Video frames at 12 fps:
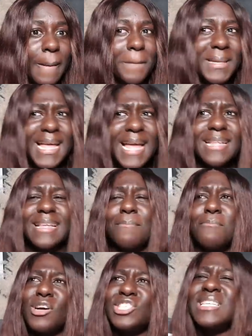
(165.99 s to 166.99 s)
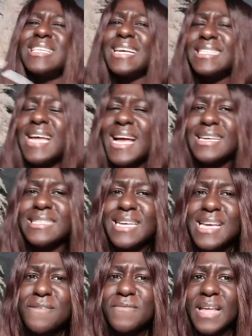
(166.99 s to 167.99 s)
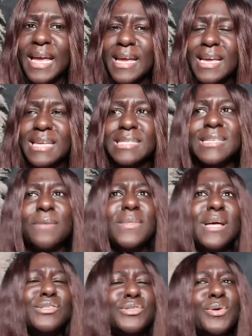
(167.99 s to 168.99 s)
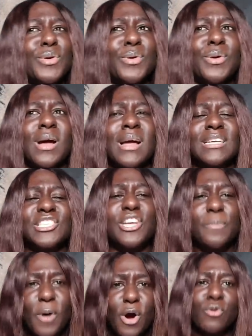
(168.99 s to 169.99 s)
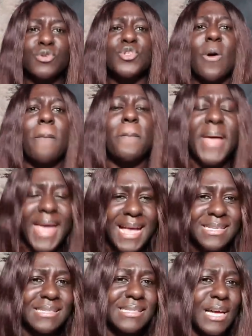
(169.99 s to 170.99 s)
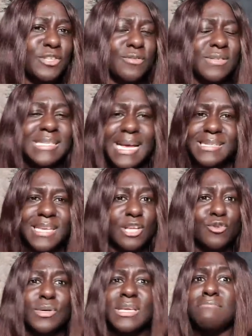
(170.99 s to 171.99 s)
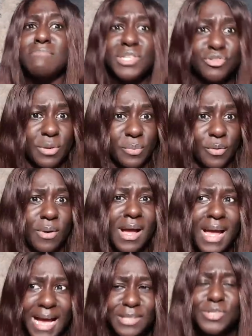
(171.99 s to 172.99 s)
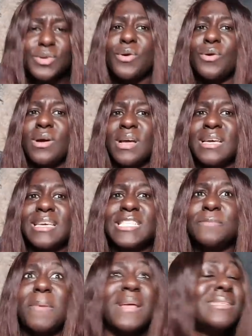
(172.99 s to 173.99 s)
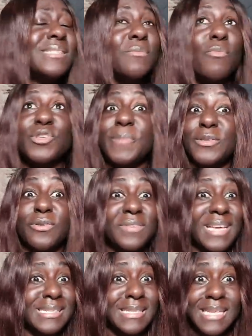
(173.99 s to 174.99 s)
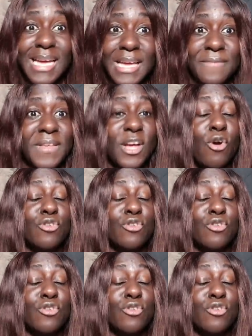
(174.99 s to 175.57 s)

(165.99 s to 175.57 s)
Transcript: But then much later in the evening, it seemed as though Jaypaul could not bear the sight of Saskay looking miserable, and so he spent the most part of yesterday evening